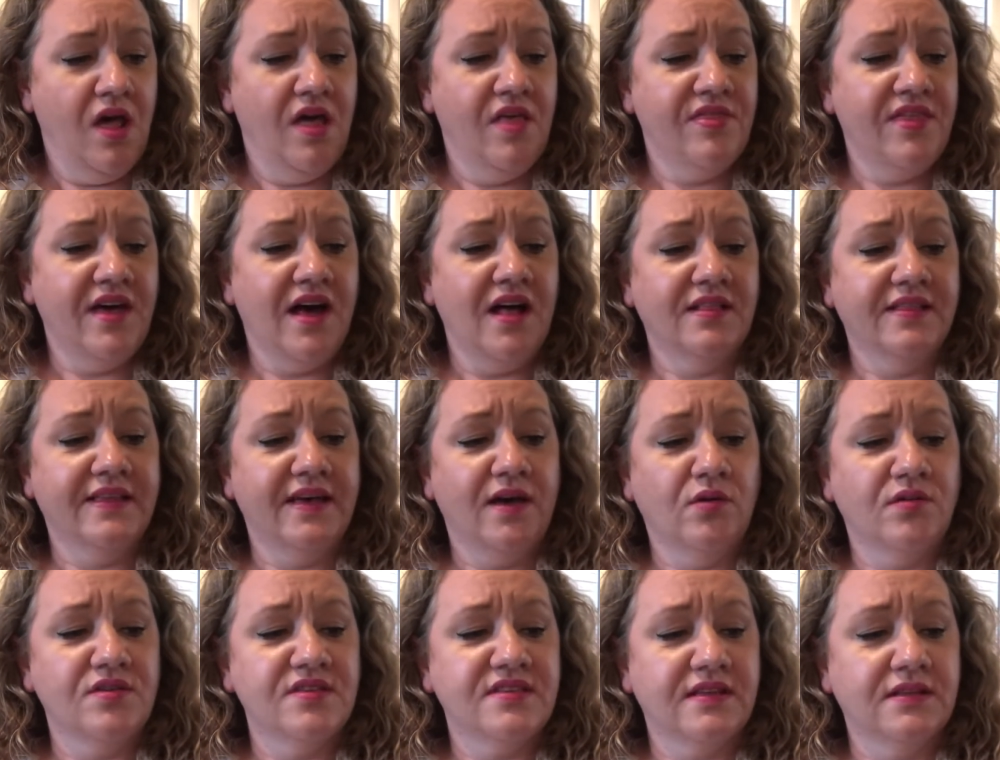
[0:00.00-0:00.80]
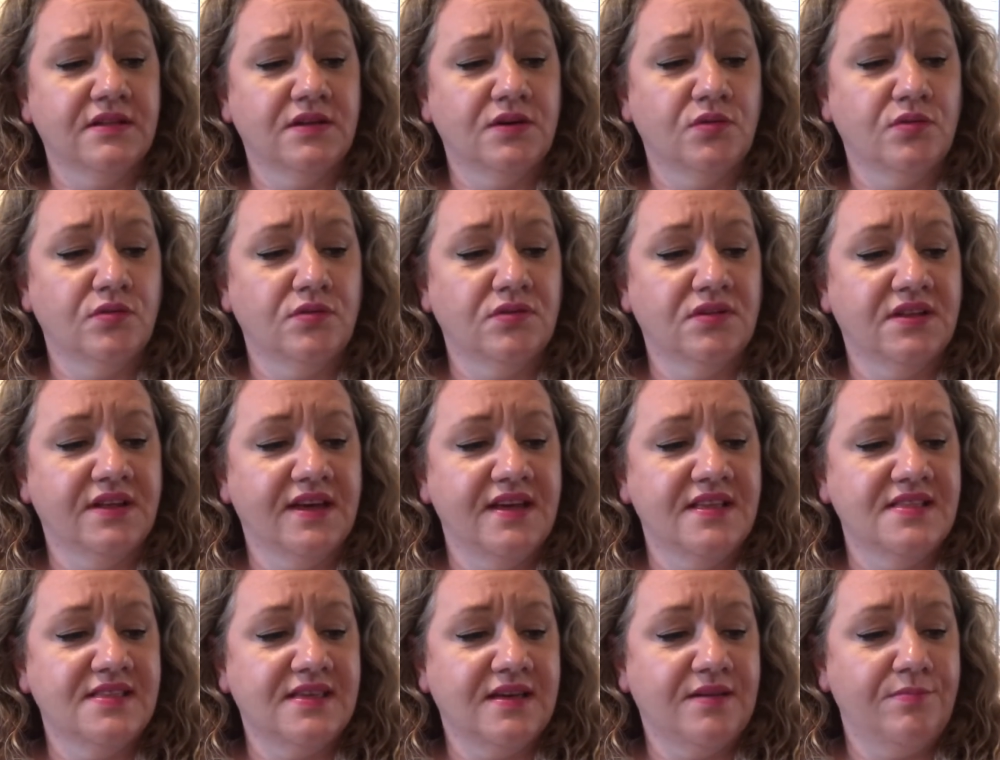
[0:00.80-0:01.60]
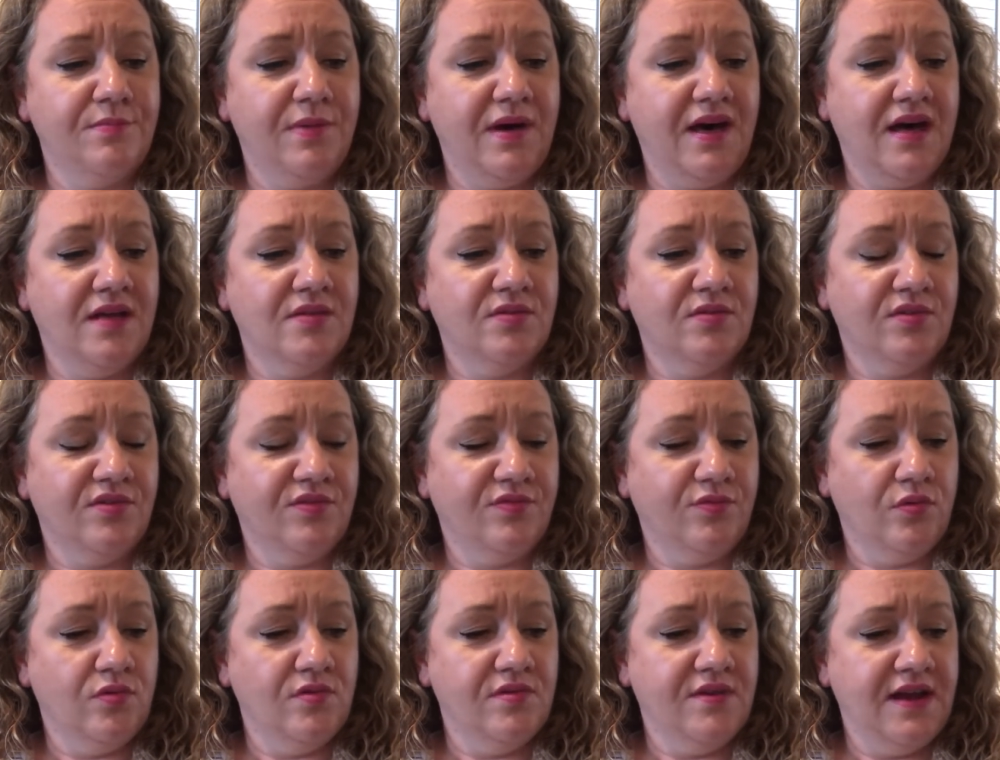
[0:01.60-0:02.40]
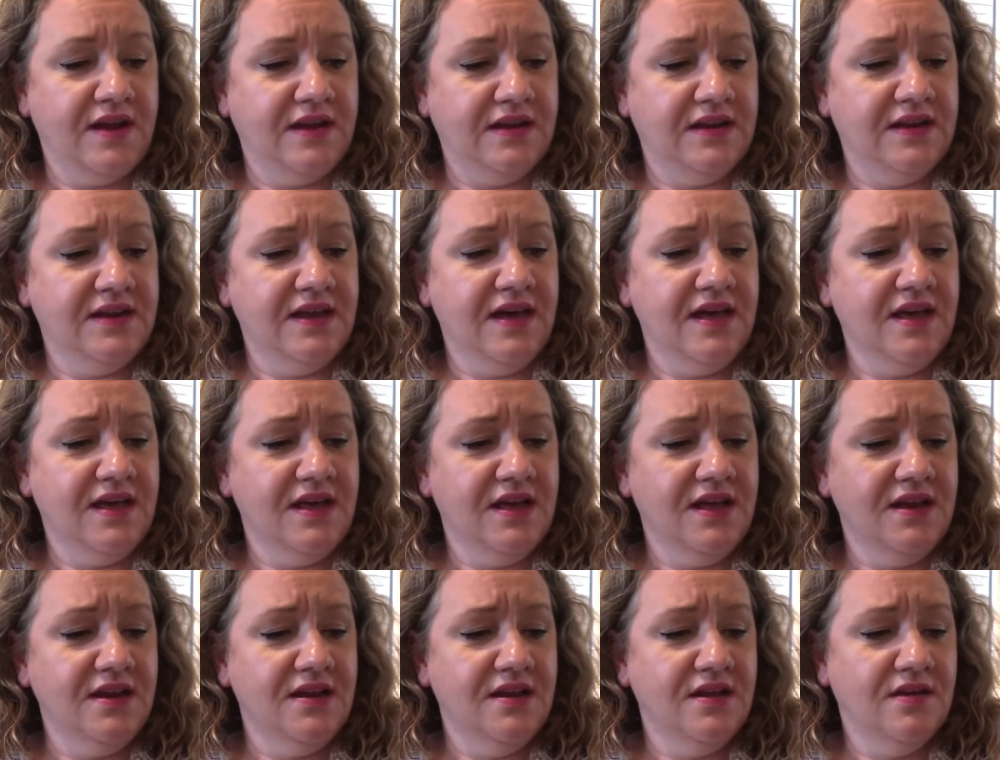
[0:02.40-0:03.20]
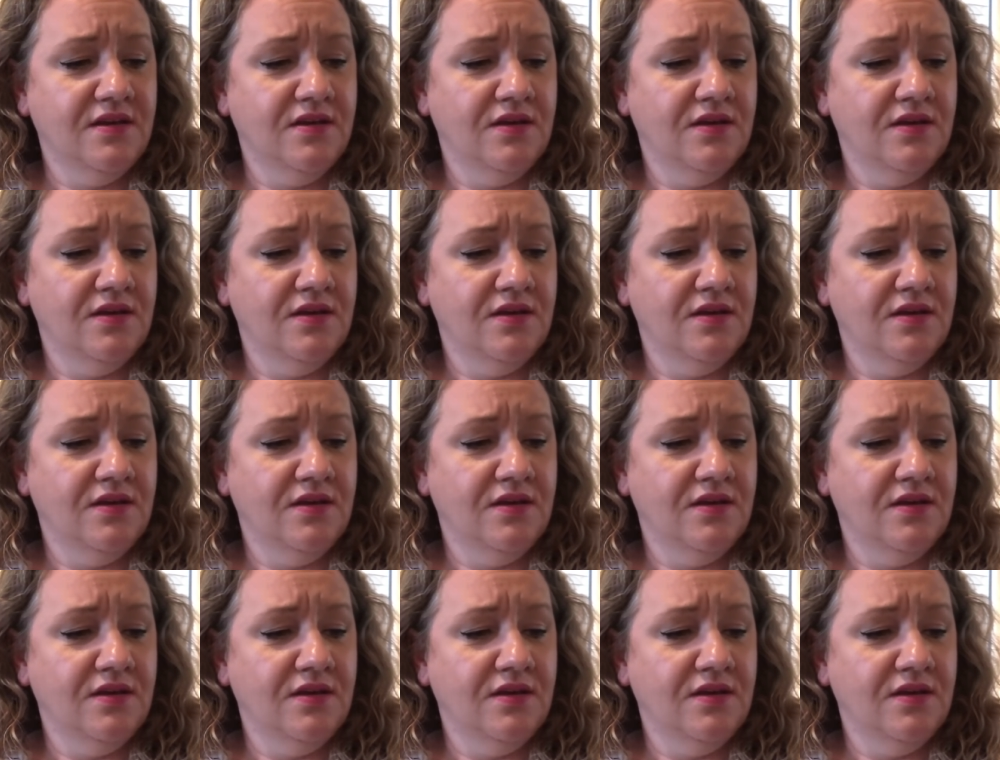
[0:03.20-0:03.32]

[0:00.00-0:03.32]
That little silicone cleansing pad was £4.99.